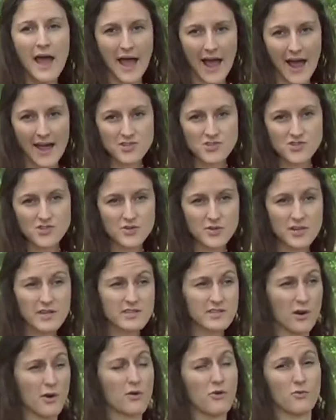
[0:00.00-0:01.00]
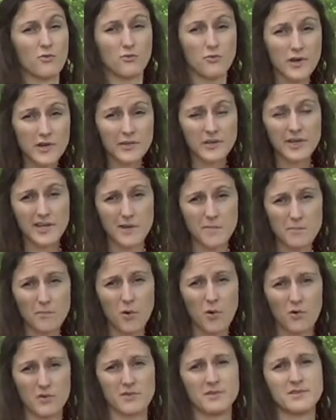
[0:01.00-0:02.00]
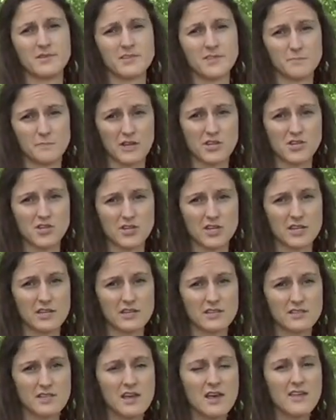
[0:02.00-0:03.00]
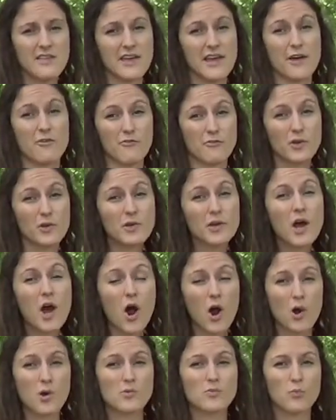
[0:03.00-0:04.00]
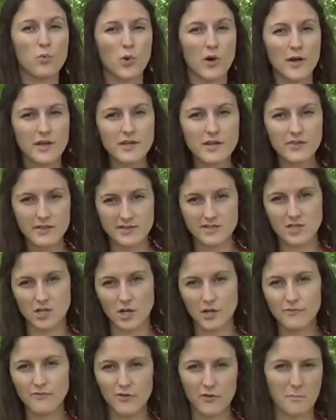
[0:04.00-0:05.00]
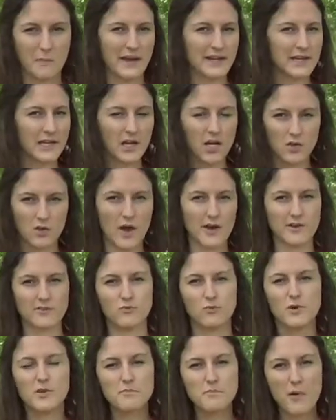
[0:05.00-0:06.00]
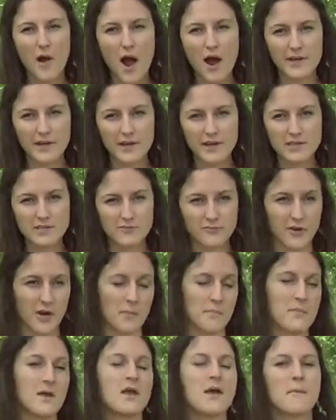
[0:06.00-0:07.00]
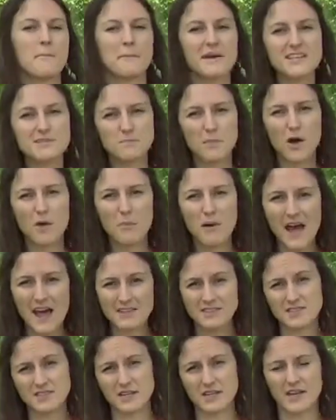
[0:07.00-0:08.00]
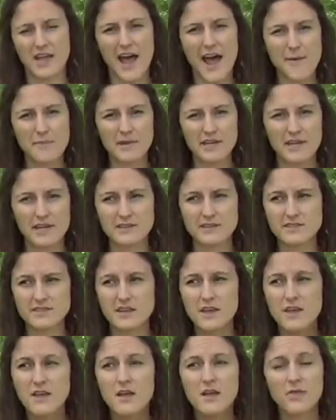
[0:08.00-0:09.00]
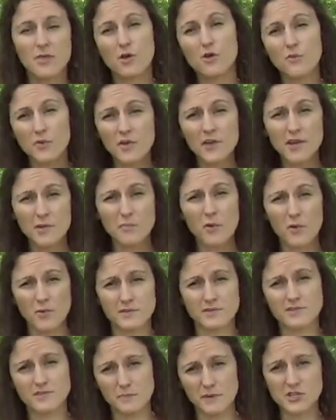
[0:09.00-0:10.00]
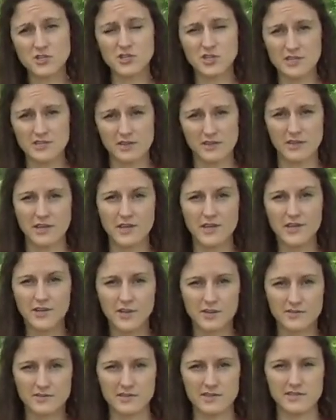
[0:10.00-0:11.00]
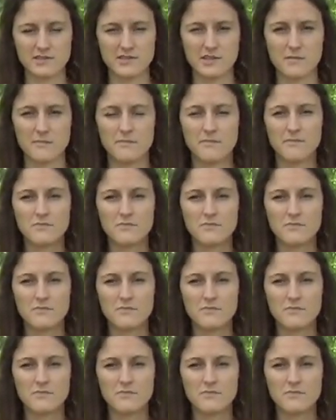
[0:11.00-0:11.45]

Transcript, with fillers: Ash trees are a really important species. They have really hard wood that's good for making a lot of wood products, from baseball bats to cabinets. They're a really important species in the ecosystem.